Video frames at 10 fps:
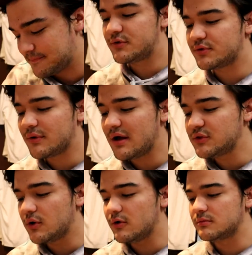up.
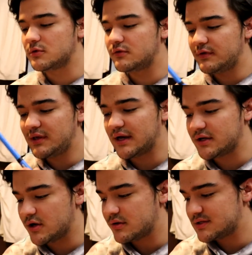Throughout the whole movie,
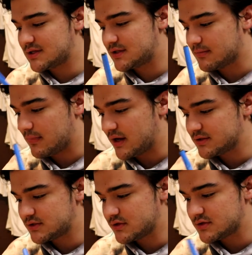I noticed that the
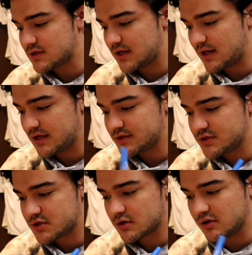monsters
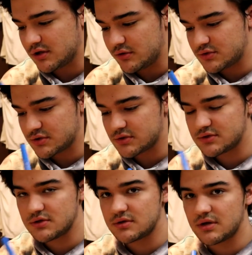inch closer
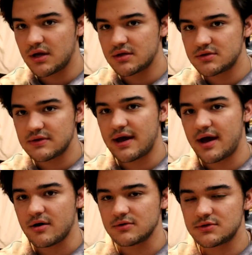to the
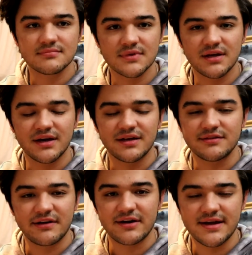house. The
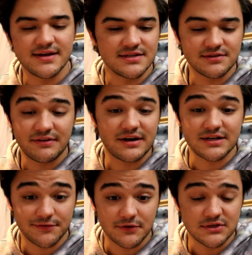very end is a very
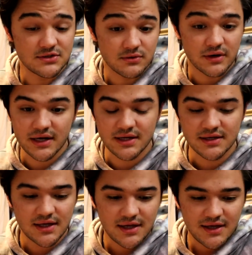different story.